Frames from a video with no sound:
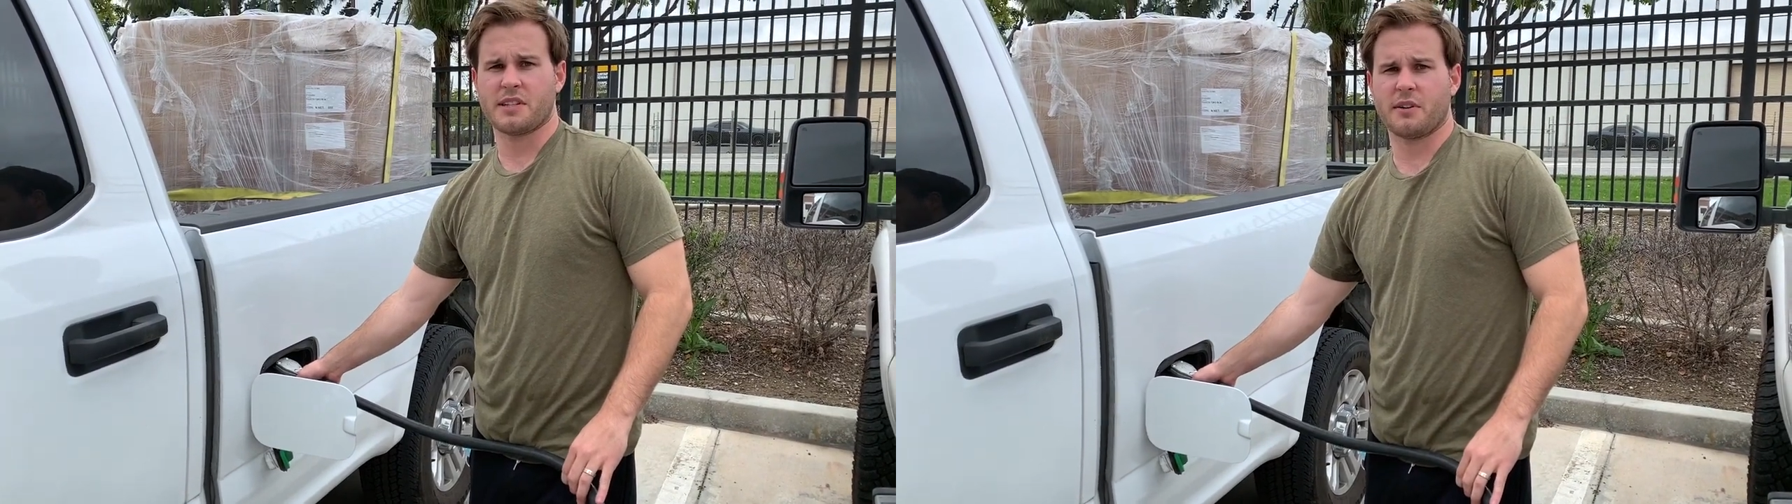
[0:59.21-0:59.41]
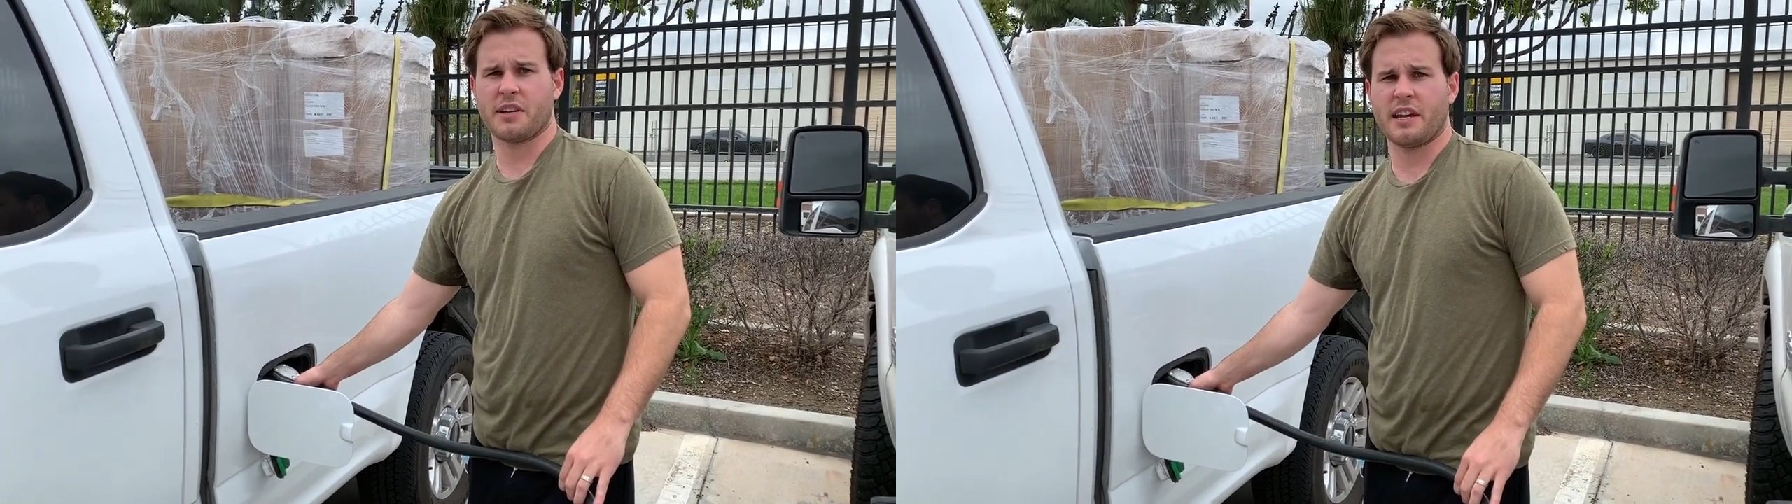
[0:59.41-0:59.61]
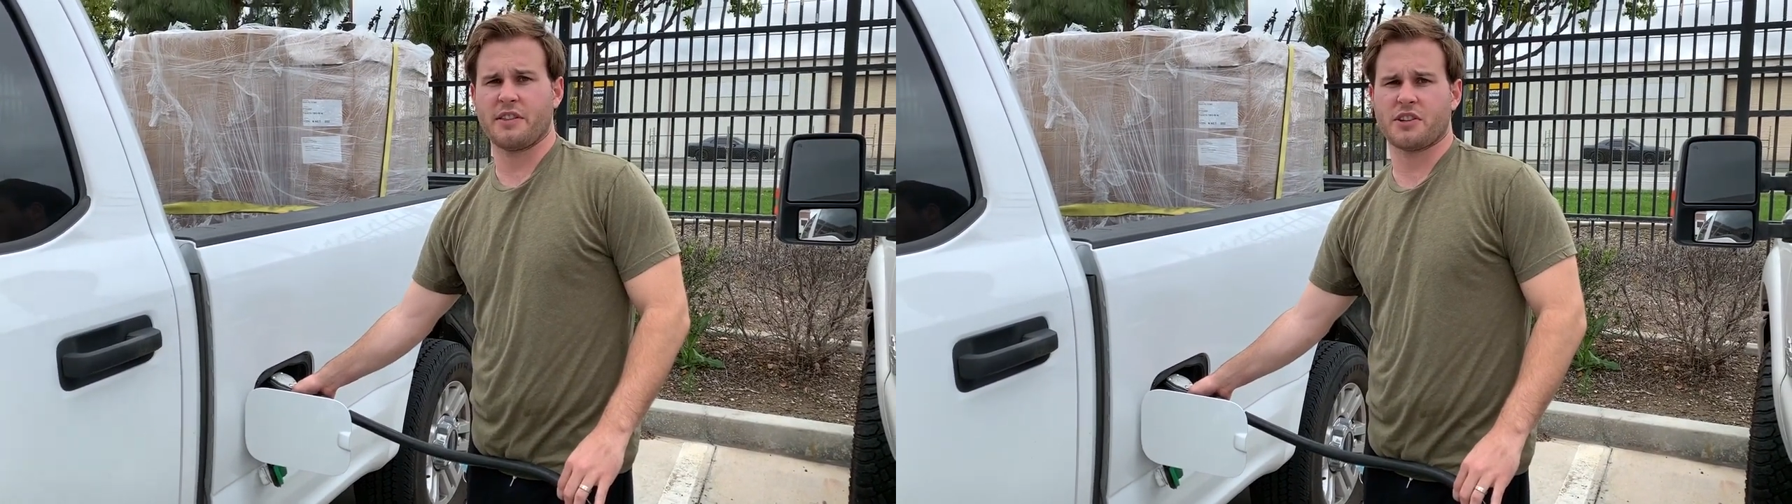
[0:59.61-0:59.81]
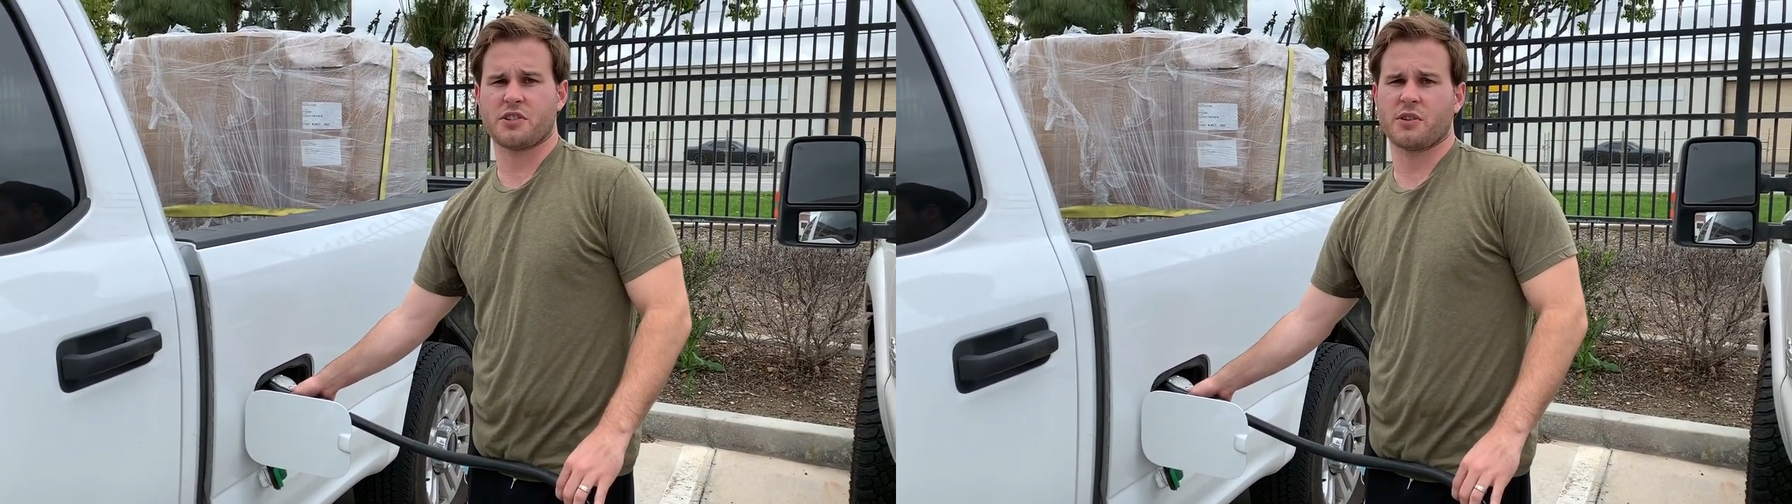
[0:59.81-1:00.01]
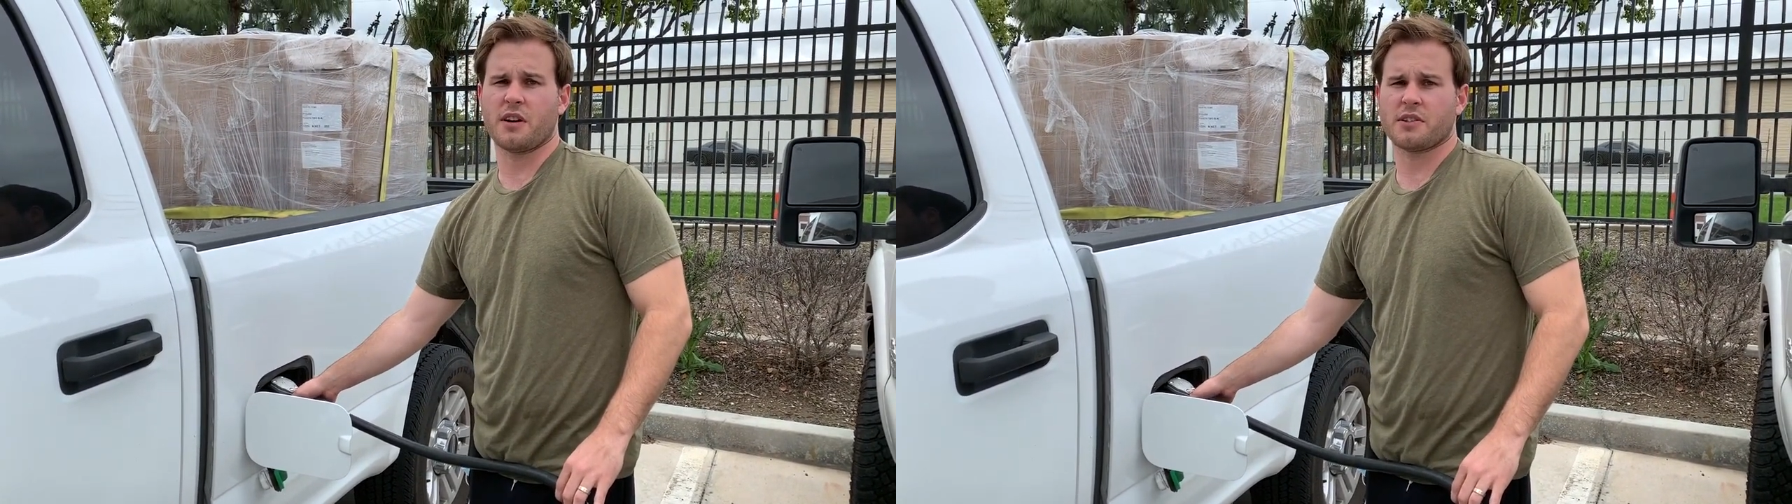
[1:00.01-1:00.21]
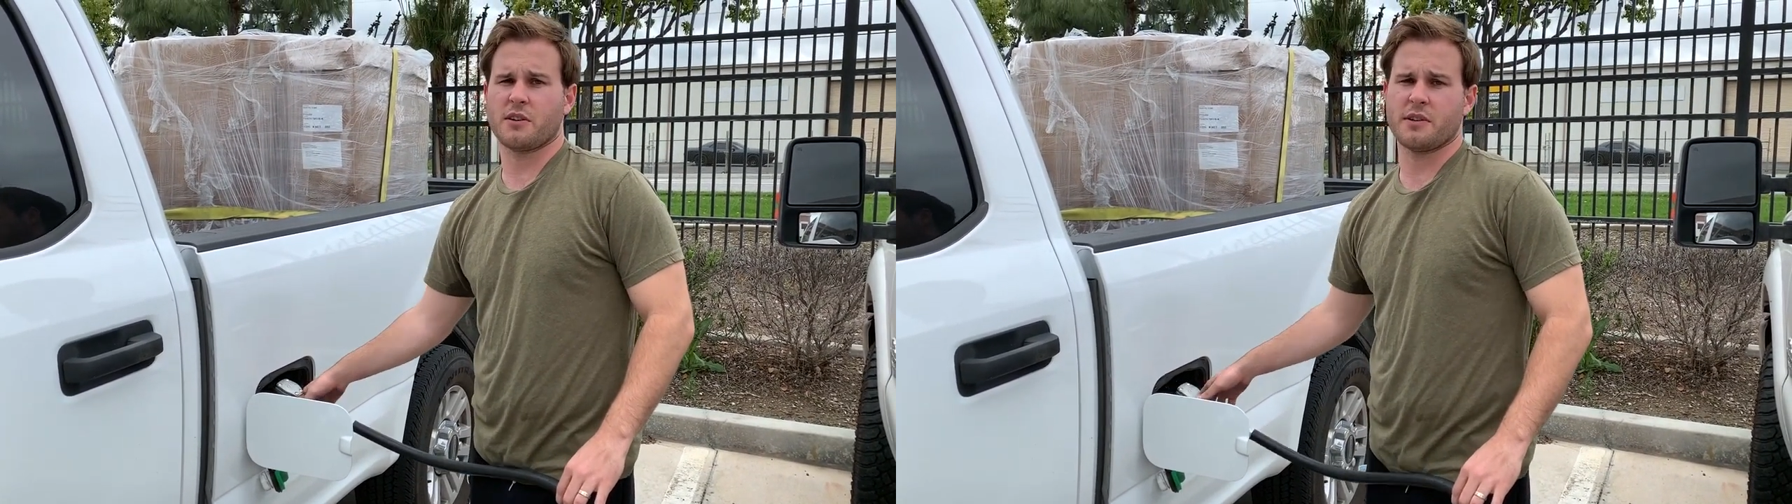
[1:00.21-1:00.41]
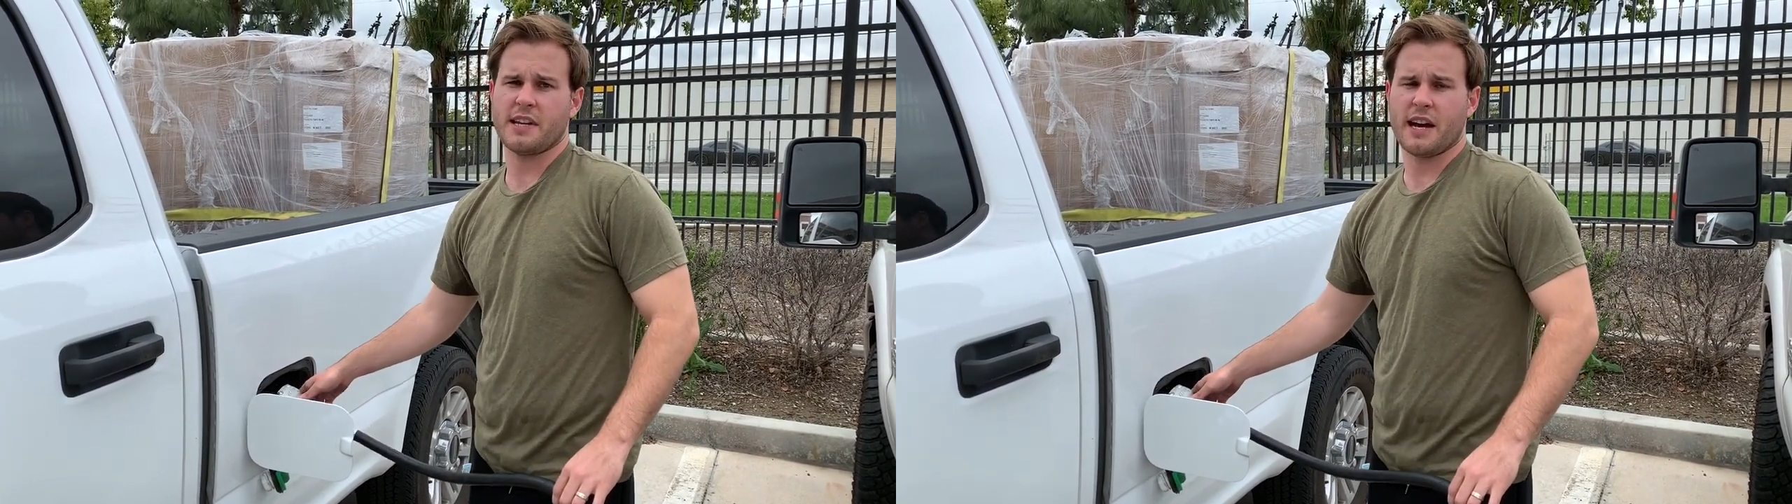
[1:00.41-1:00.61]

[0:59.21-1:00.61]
so again, the straw is going